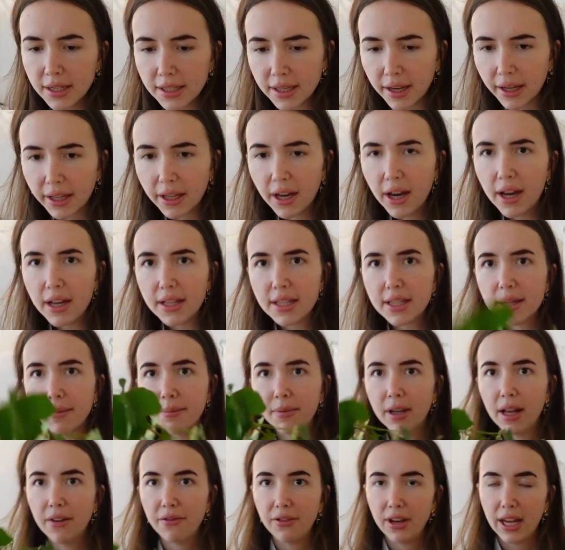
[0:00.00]
So I cut some
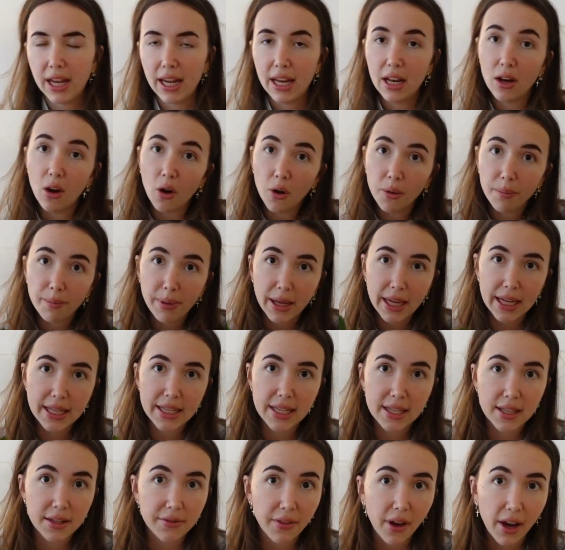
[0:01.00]
lovely long
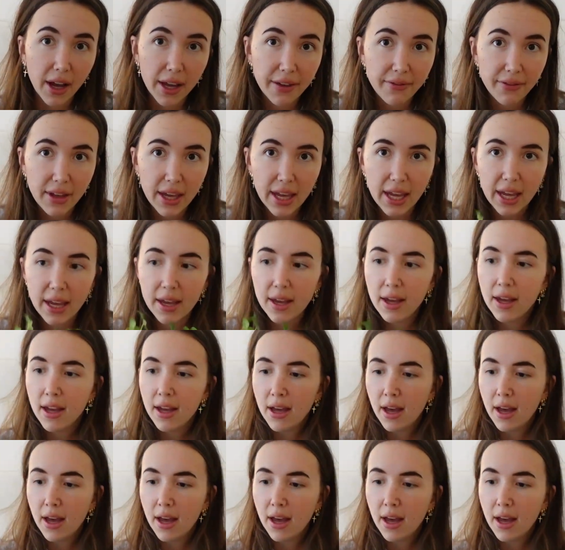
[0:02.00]
pieces of ivy.